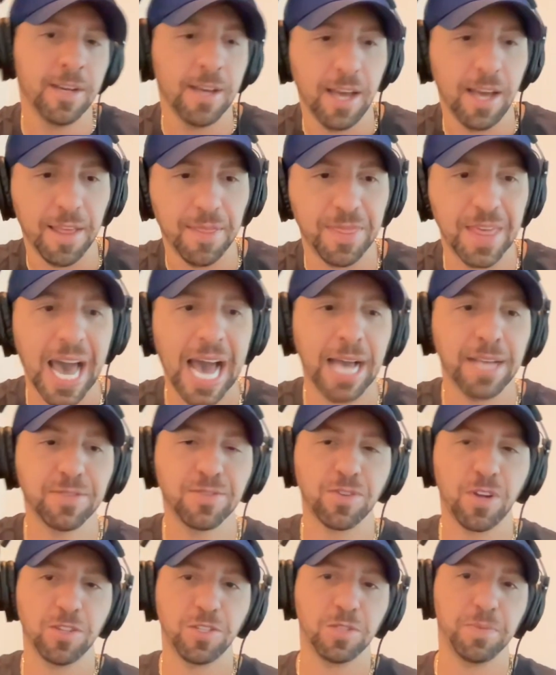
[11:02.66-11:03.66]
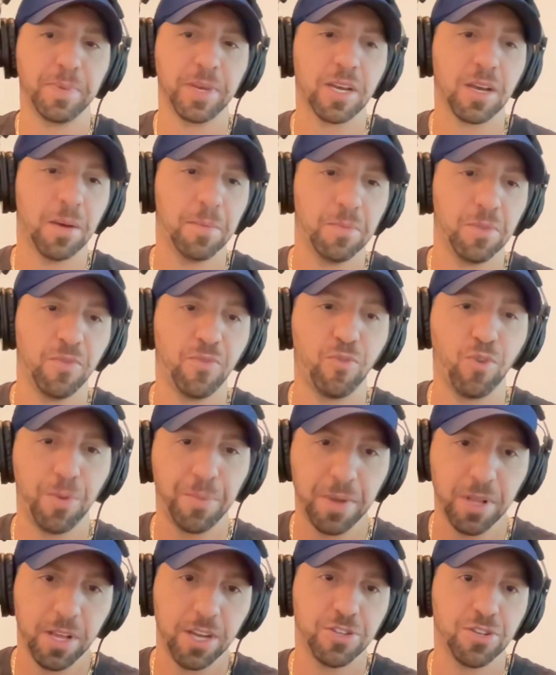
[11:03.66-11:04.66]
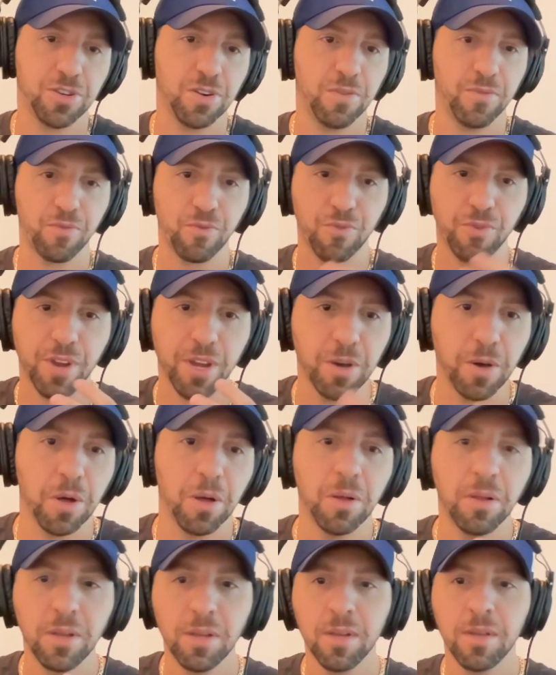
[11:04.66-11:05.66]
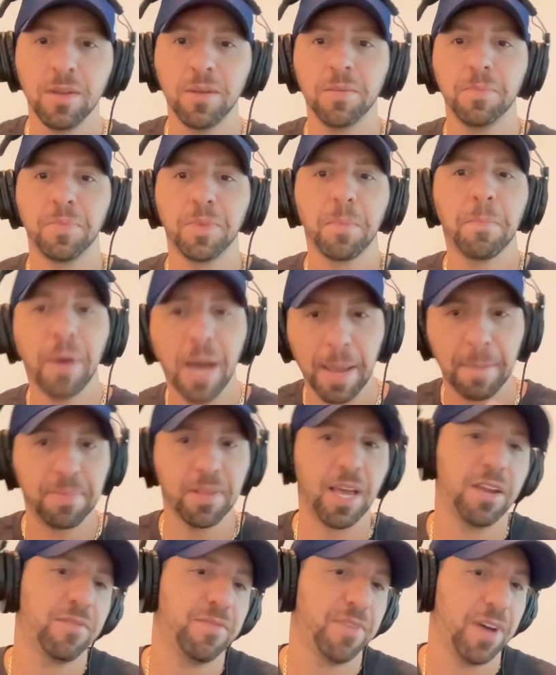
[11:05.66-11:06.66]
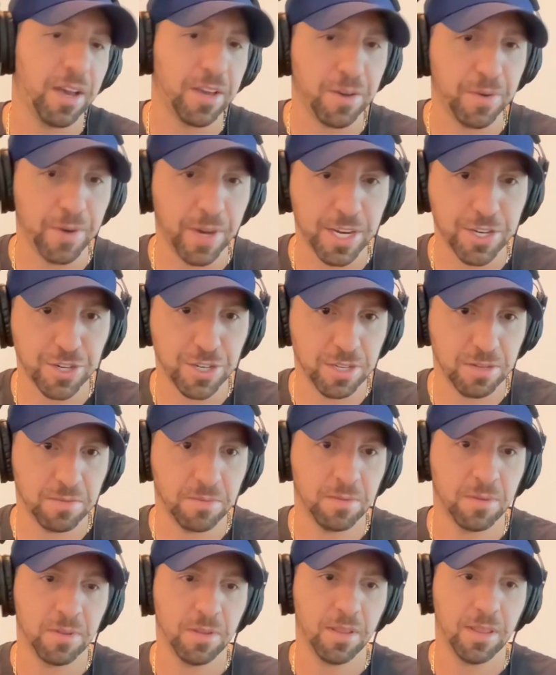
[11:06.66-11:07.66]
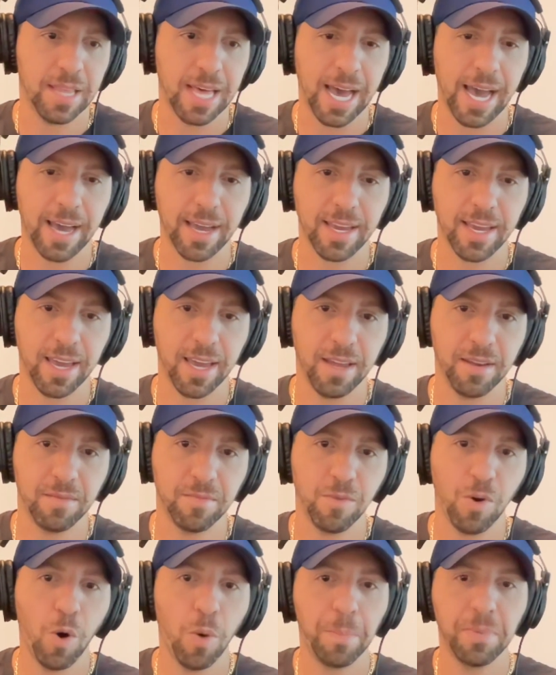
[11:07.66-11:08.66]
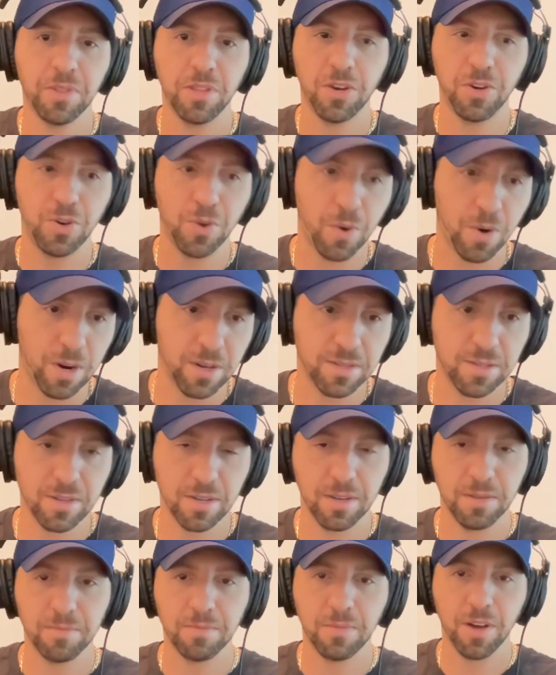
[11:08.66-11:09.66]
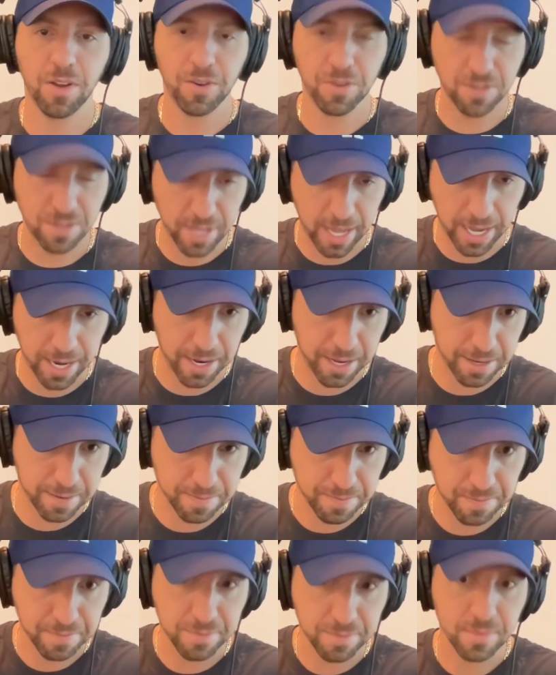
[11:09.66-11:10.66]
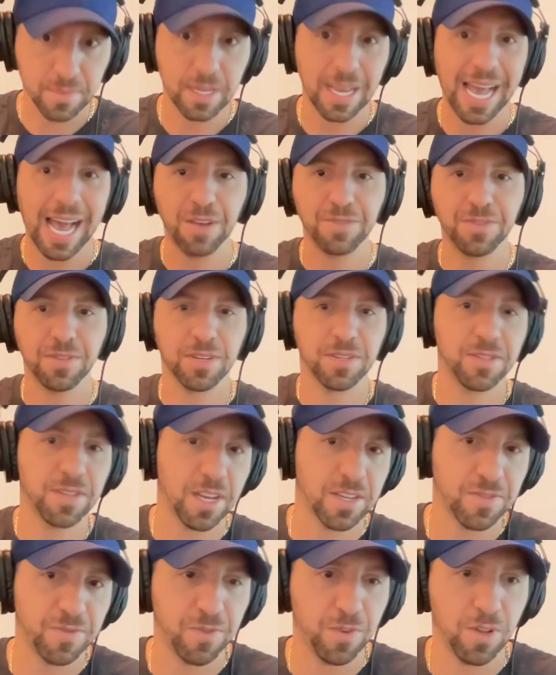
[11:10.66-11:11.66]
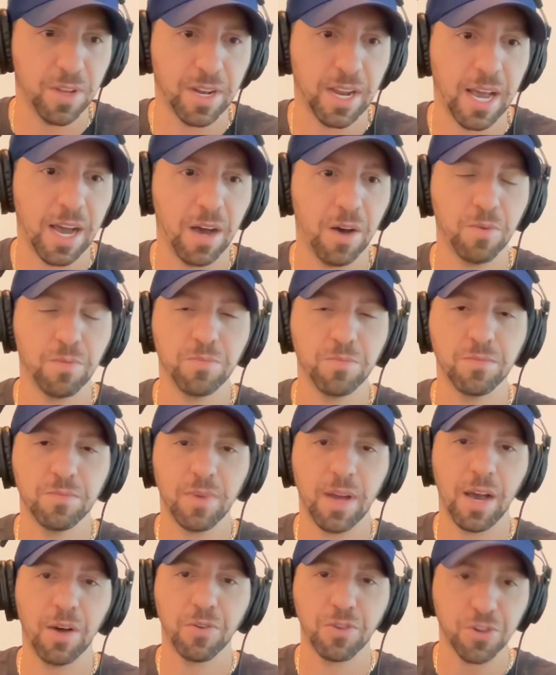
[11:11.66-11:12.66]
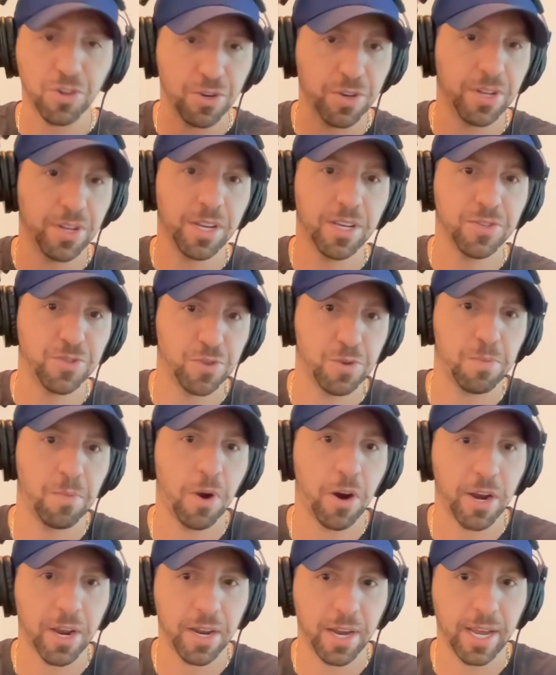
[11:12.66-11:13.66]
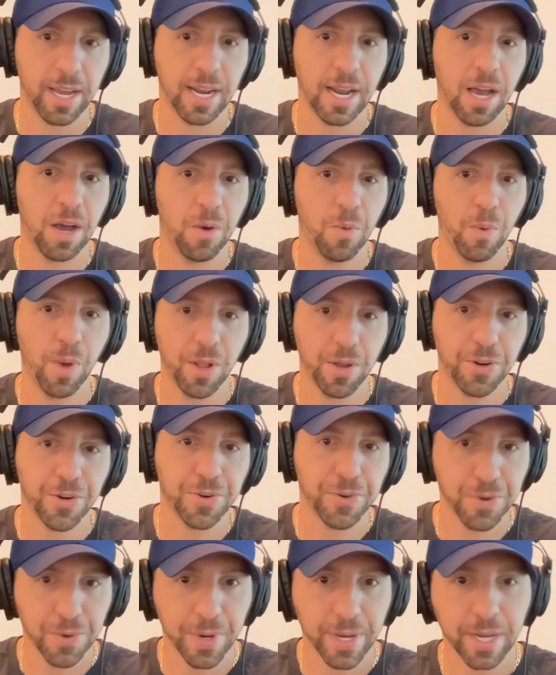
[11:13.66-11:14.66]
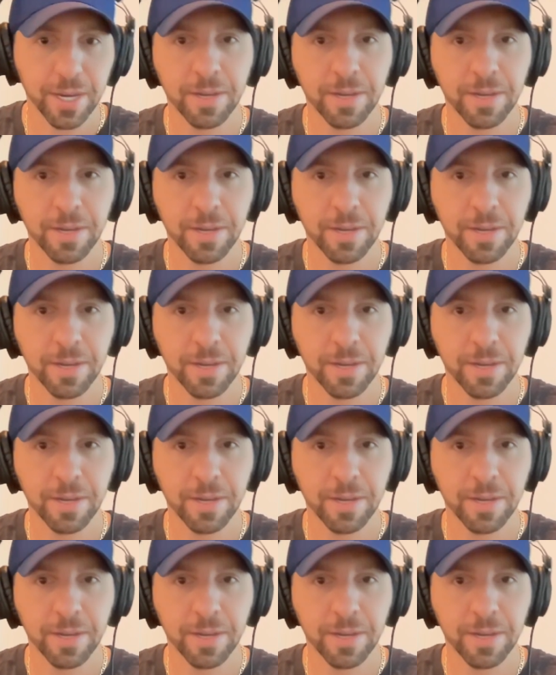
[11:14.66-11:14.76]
And that starts to become the formulation of real pipeline evaluation that can open the door to understanding how successful and how good is your marketing and how well are you doing.